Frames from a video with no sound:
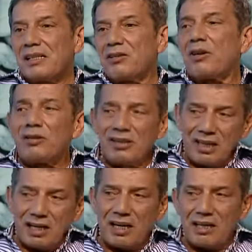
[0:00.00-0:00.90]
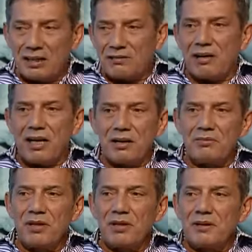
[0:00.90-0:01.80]
knowing that kind of crime,
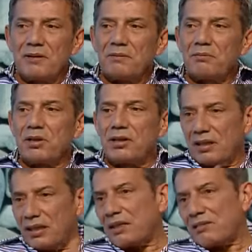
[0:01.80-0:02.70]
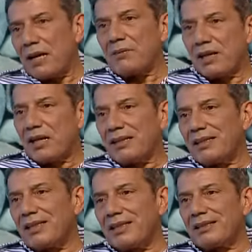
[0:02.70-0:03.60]
but in, in a crime that I
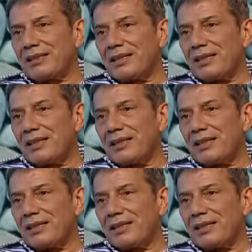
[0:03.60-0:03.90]
did.